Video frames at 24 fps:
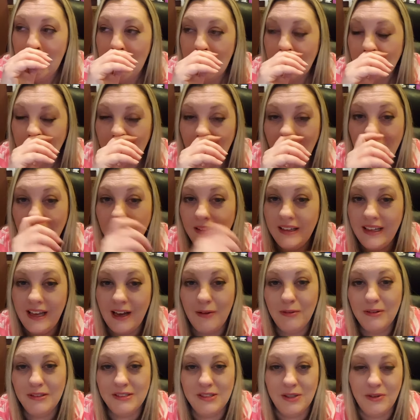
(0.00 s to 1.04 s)
Luckily, I
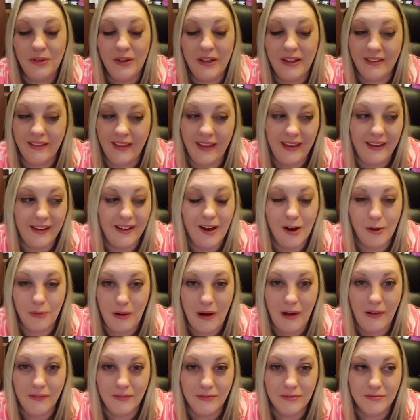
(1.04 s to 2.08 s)
was only like
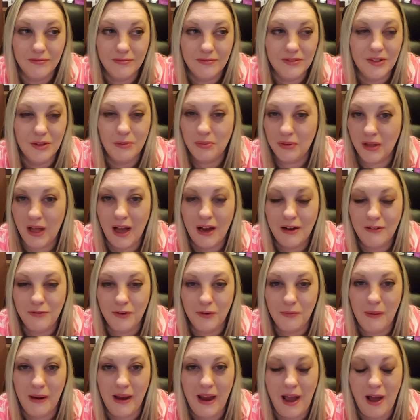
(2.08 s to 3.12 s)
around the block
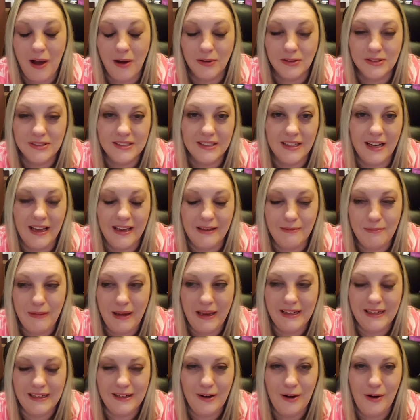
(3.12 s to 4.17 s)
from my house, and I
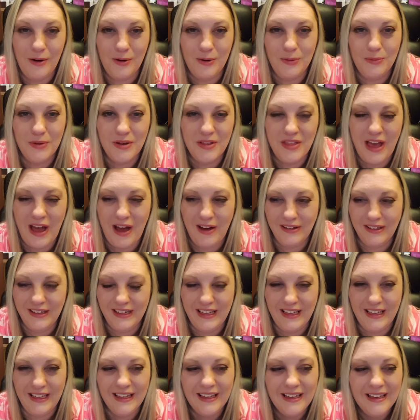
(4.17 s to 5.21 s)
made it home without
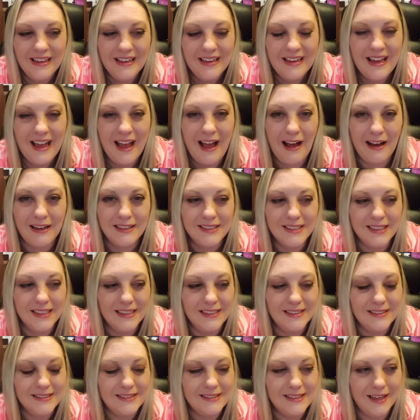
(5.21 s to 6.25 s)
any
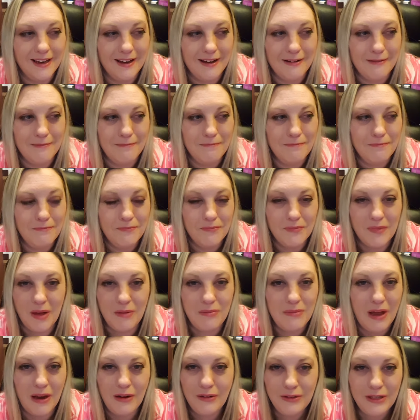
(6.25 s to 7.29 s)
accidents. I'm
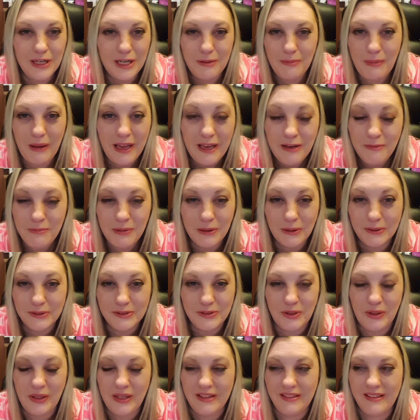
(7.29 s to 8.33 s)
not on any pain pills
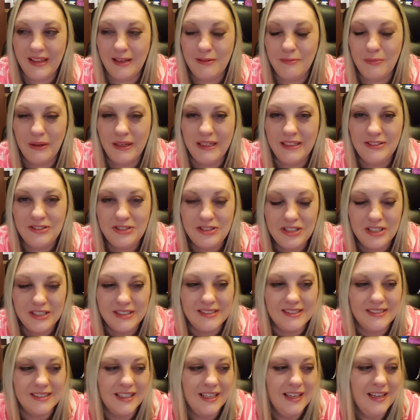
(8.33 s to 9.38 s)
or anything, but it's
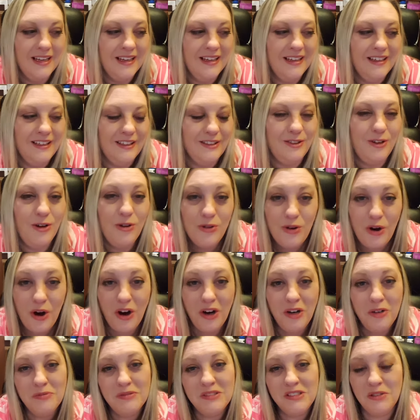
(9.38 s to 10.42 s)
just no
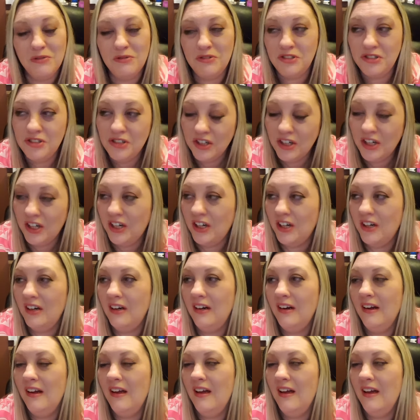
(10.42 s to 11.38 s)
carbs, no sugar,